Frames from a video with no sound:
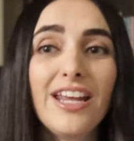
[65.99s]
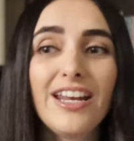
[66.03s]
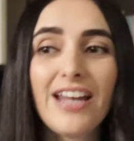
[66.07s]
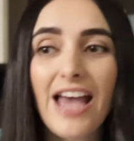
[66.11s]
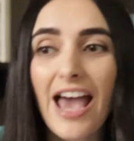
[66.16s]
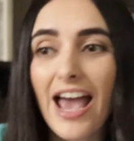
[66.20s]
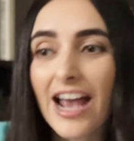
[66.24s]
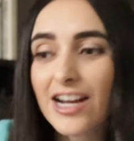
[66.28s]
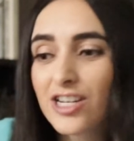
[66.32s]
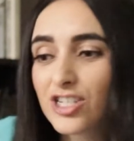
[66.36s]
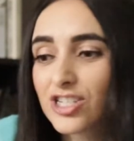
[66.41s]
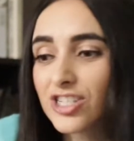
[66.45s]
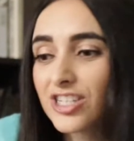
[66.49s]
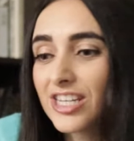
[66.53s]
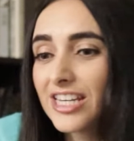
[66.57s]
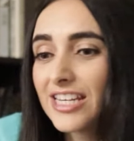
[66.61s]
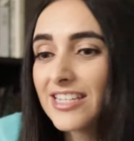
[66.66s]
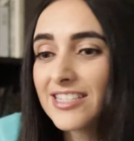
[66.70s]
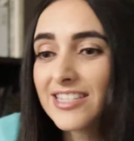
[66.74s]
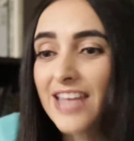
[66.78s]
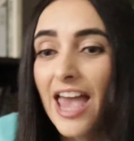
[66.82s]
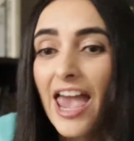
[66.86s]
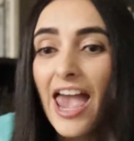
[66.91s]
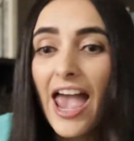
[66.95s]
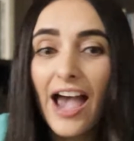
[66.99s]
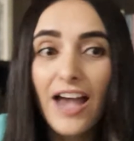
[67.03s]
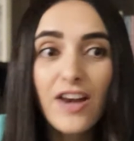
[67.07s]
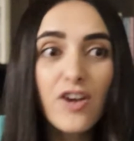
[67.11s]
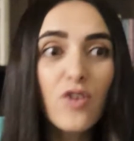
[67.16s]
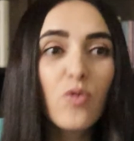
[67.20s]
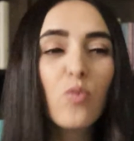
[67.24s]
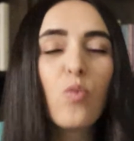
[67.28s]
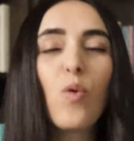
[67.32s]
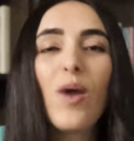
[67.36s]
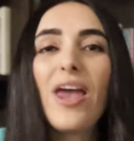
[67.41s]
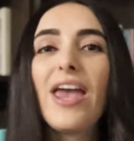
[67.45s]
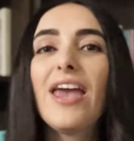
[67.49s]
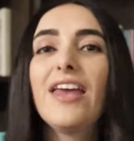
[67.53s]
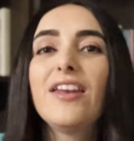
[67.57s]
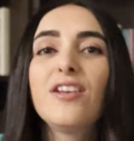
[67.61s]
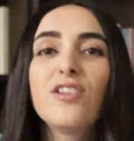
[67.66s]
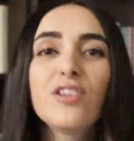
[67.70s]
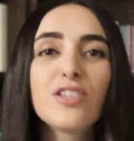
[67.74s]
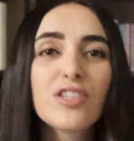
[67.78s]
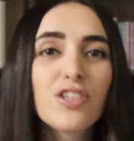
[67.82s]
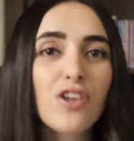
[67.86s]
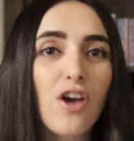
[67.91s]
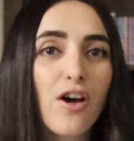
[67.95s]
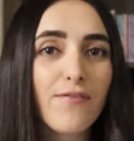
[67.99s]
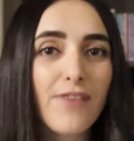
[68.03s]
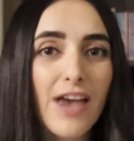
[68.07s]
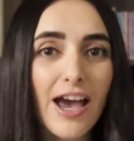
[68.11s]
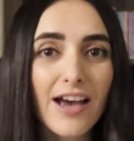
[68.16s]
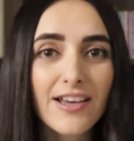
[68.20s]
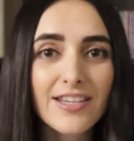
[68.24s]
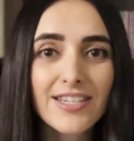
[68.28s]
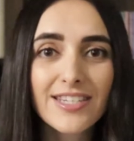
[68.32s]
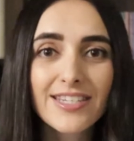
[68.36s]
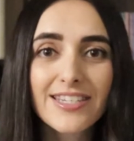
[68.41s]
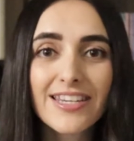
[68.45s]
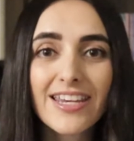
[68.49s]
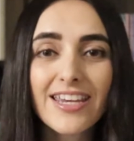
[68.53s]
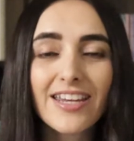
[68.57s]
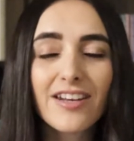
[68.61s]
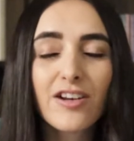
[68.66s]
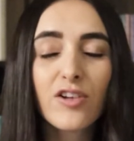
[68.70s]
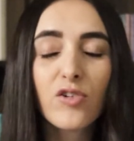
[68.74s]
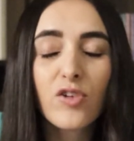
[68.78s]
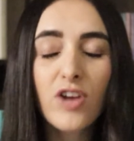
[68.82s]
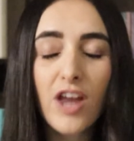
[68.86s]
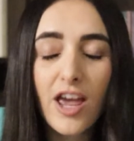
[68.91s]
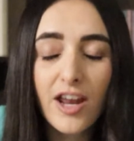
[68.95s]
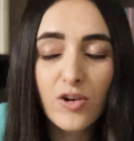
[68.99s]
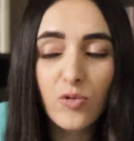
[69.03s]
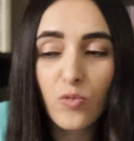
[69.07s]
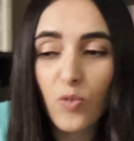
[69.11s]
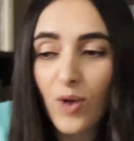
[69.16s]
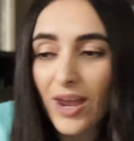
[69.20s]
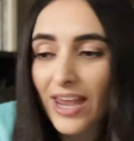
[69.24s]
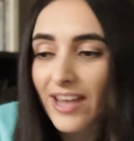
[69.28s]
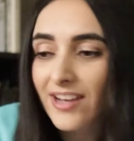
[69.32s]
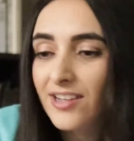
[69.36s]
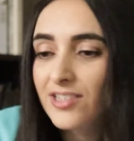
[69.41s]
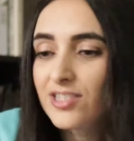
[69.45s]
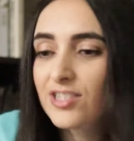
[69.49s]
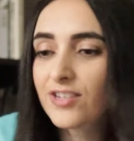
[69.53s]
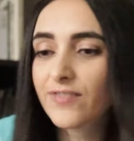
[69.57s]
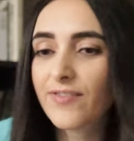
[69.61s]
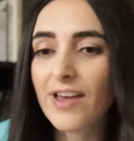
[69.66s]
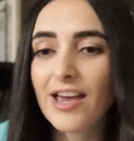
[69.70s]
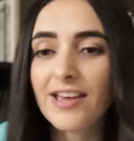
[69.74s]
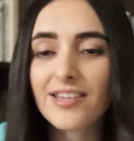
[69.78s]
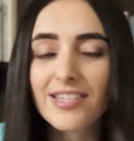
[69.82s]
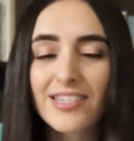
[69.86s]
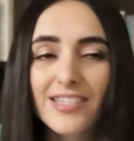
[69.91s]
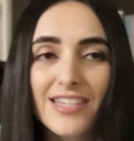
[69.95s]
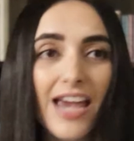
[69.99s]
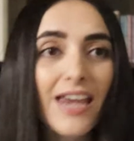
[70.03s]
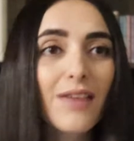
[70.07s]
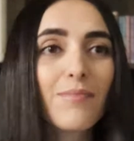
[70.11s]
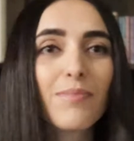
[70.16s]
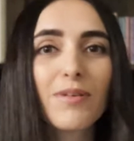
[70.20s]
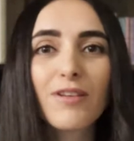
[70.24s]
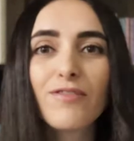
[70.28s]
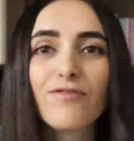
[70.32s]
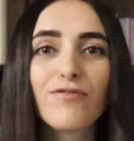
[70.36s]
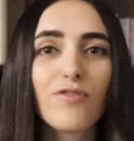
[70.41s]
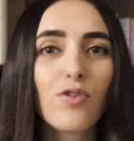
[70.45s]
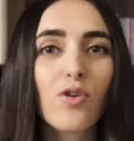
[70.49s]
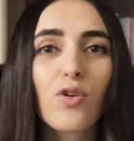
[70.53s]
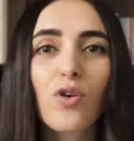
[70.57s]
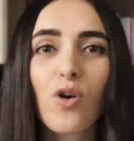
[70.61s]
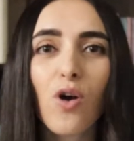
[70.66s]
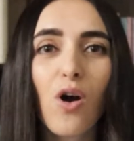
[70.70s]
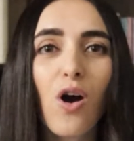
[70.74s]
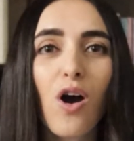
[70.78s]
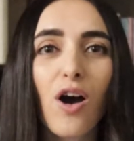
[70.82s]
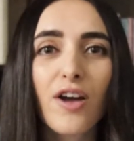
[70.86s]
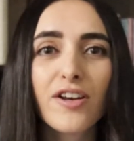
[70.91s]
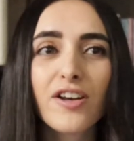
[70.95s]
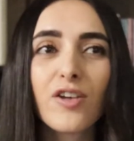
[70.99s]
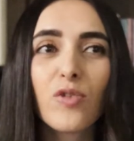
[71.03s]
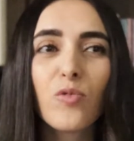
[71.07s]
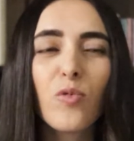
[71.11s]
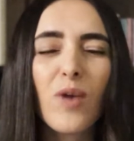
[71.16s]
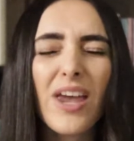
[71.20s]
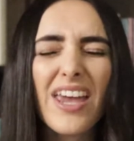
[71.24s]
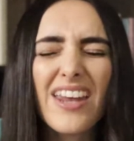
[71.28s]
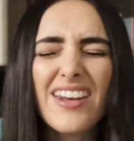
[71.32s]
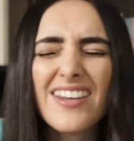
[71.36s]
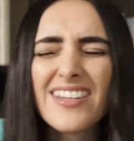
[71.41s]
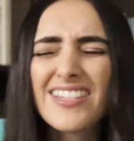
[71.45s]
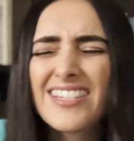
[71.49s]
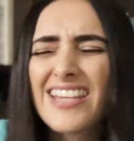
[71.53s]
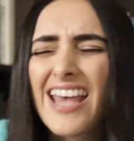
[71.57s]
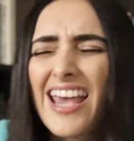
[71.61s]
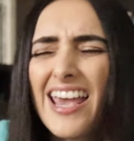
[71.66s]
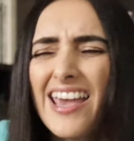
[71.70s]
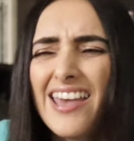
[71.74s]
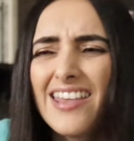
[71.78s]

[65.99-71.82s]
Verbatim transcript: It actually is an awareness of our sin, an awareness of our state before God, an awareness